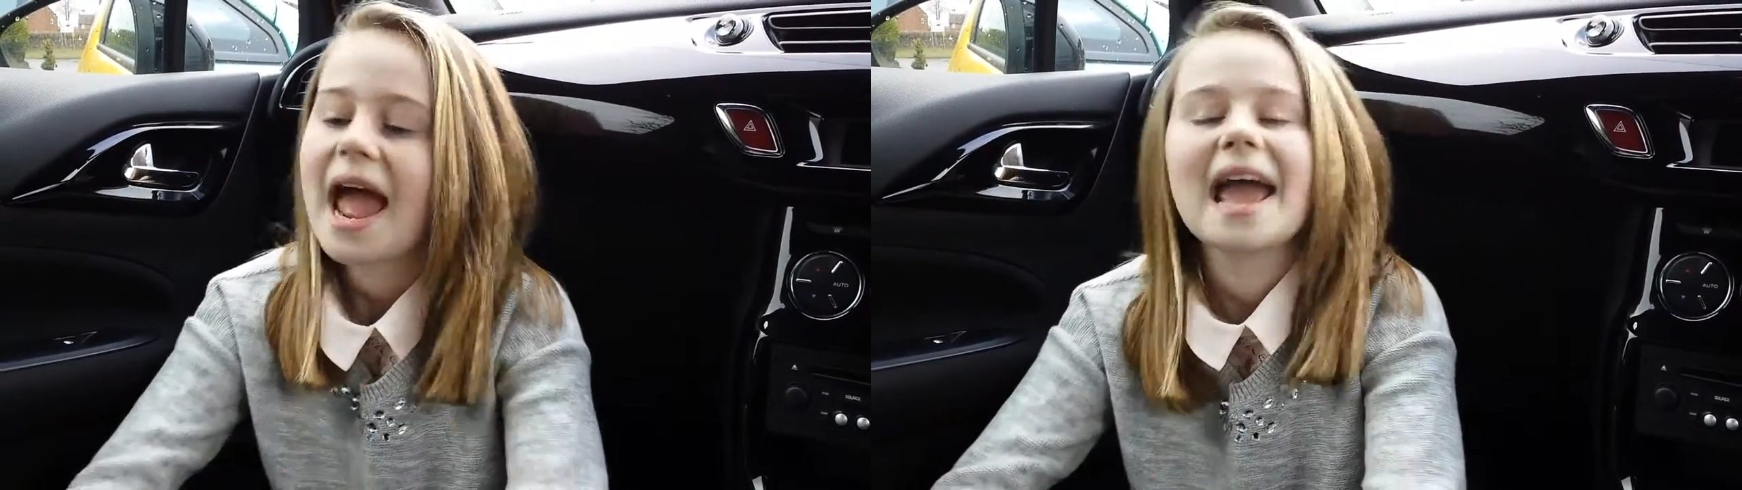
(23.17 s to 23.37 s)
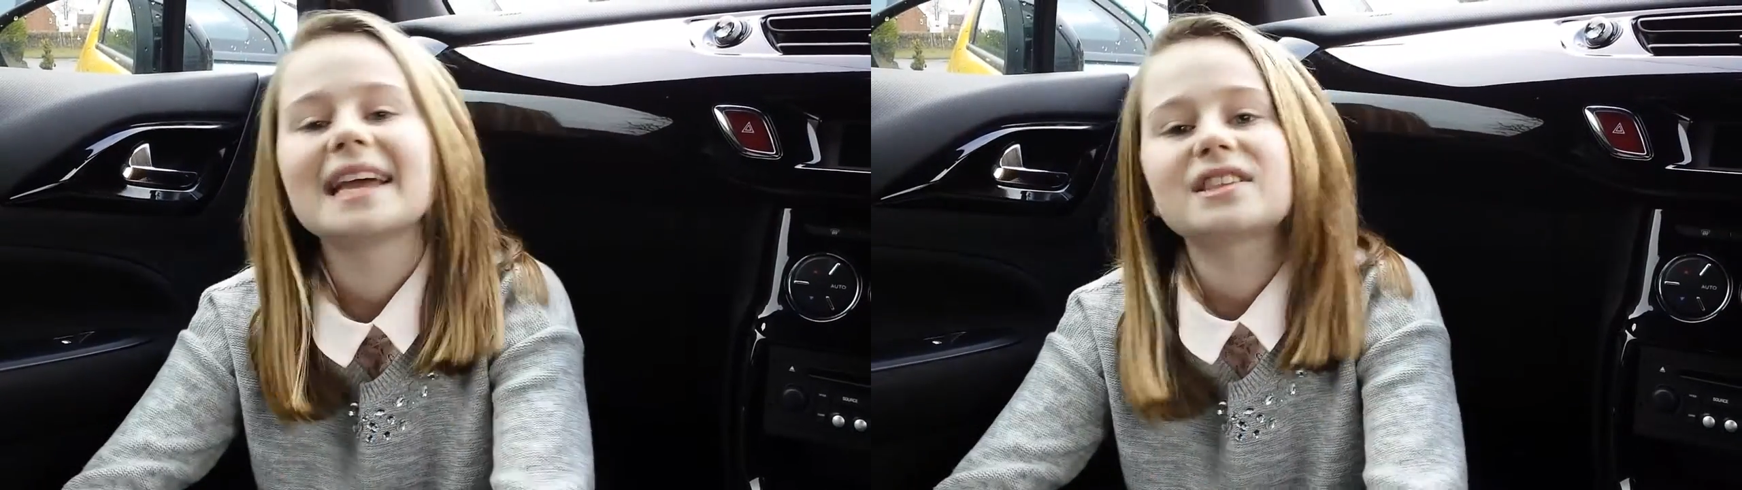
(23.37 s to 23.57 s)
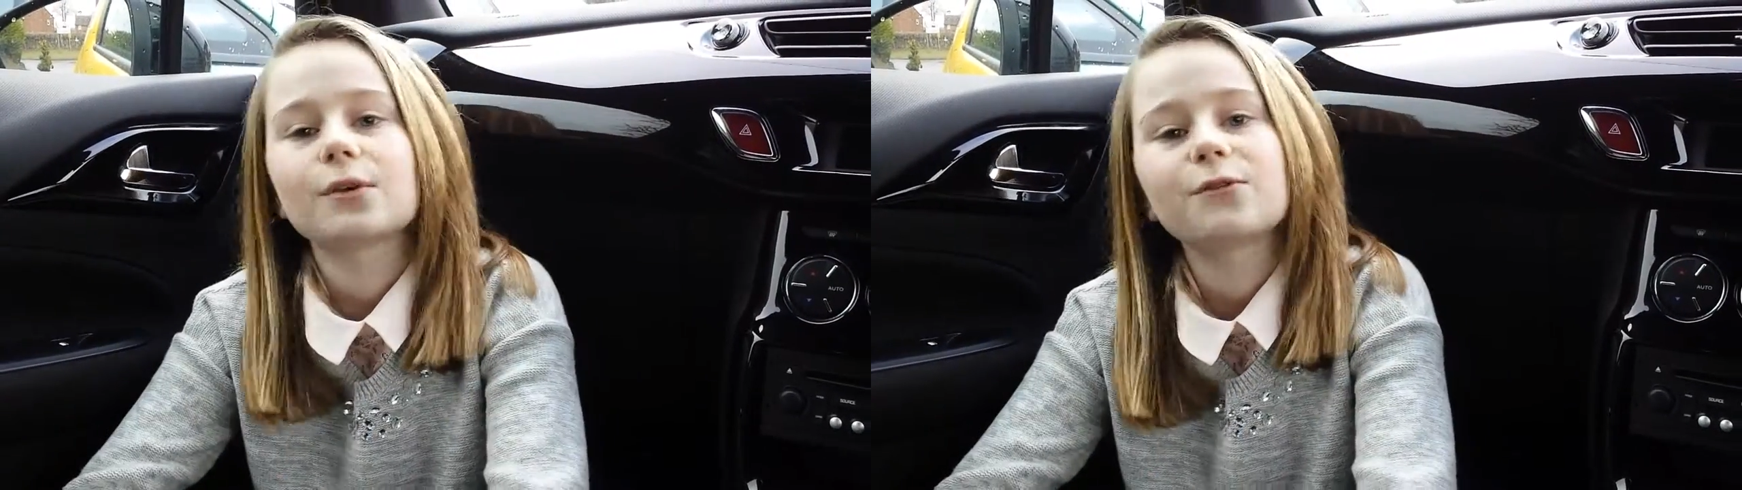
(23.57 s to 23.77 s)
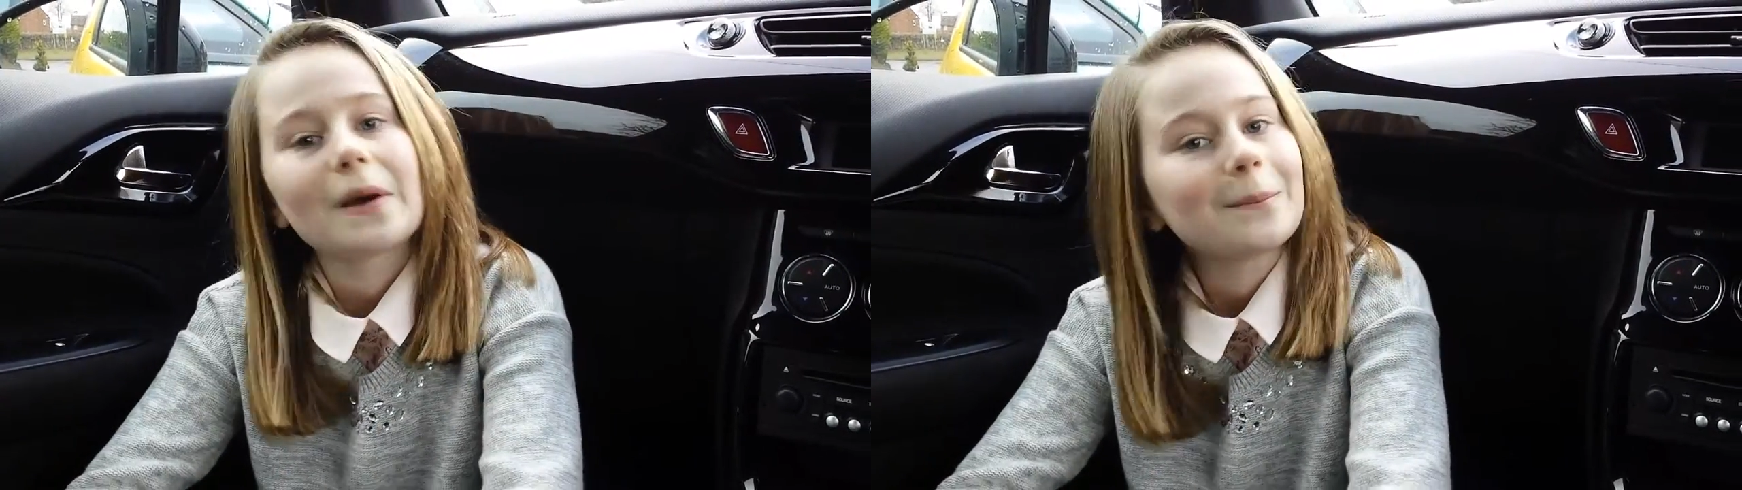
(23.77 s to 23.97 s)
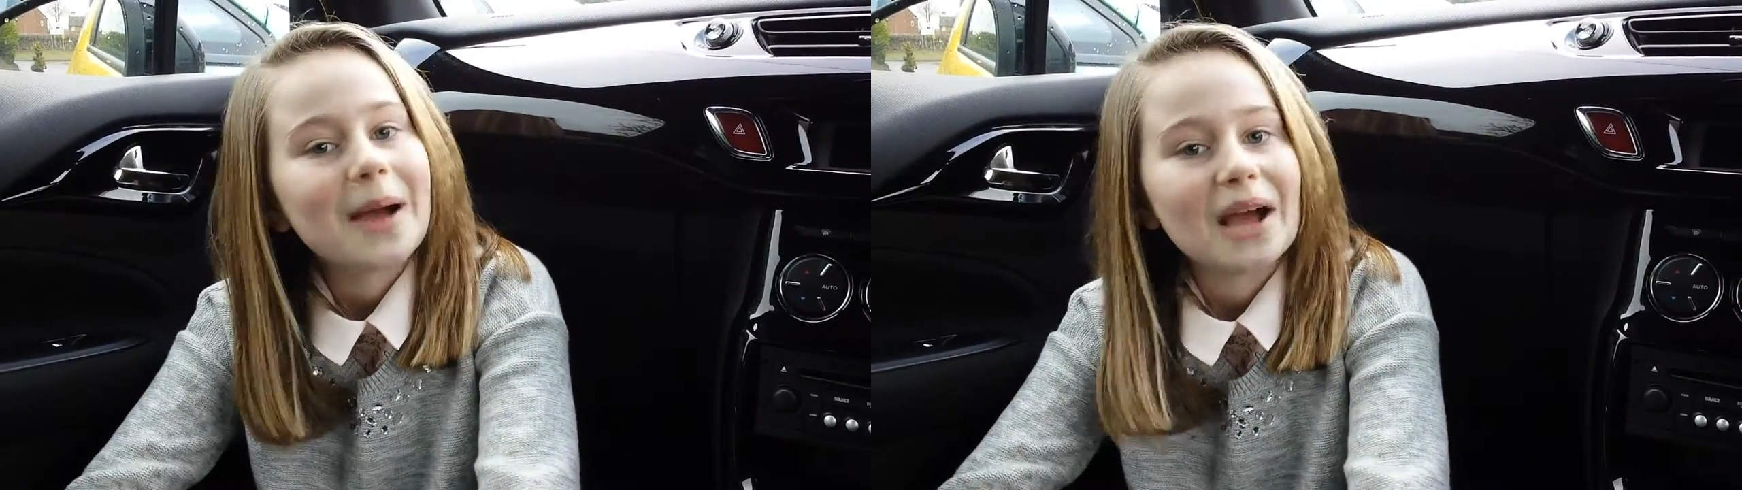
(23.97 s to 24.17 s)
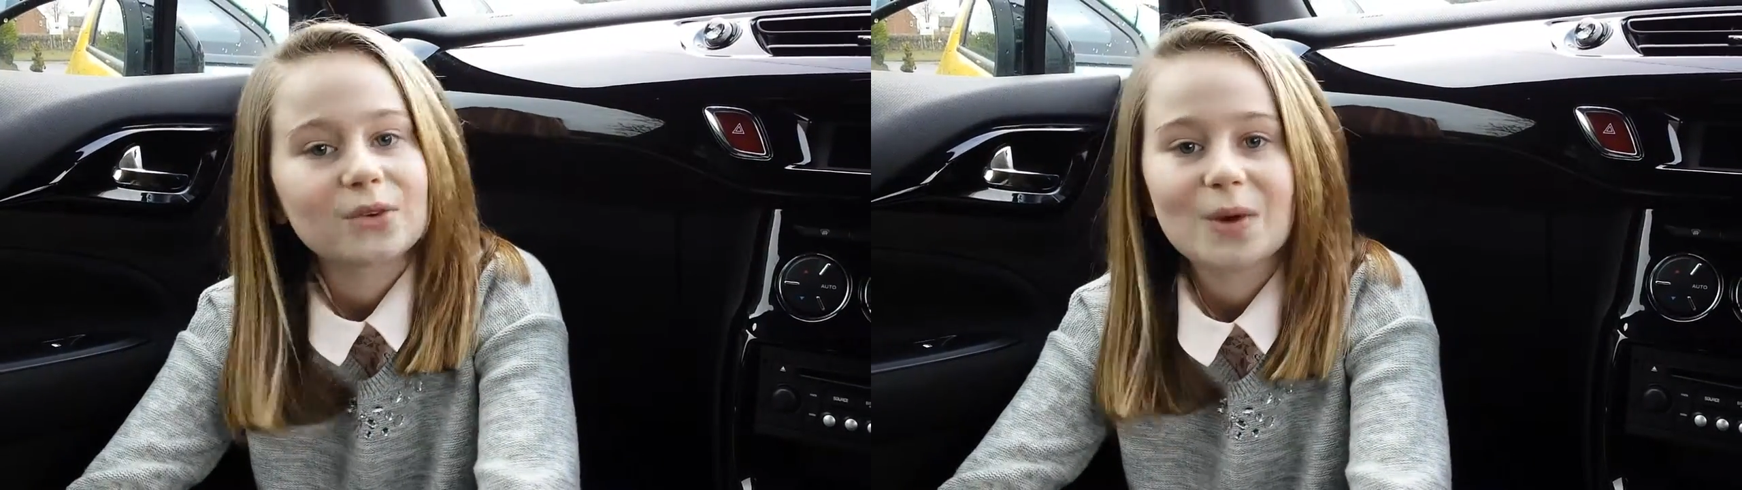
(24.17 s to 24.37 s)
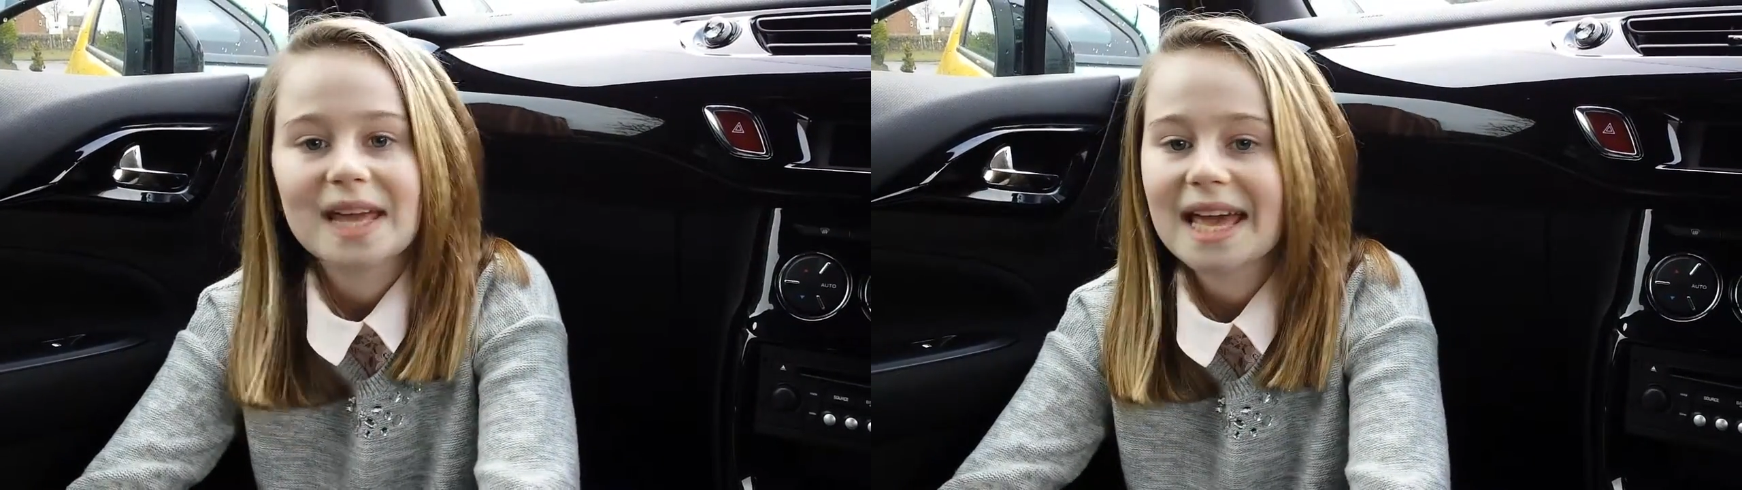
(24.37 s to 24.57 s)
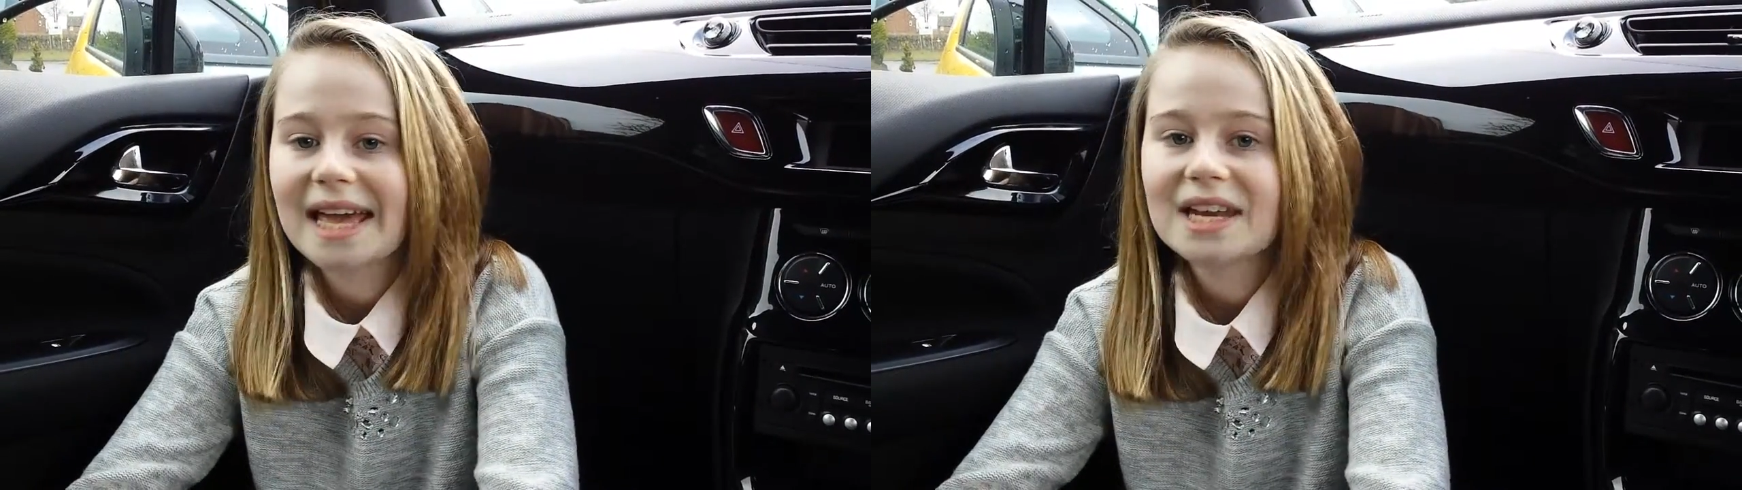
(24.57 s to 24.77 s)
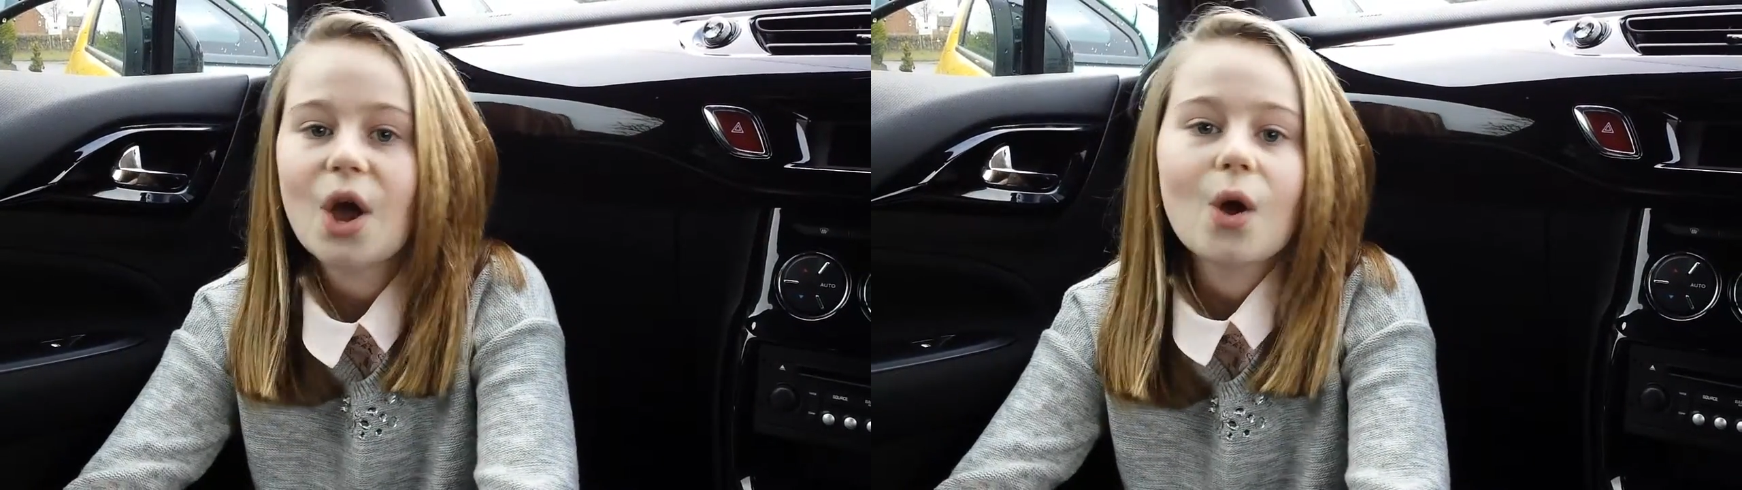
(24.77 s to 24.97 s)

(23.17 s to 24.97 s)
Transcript: It's a fun-packed weekend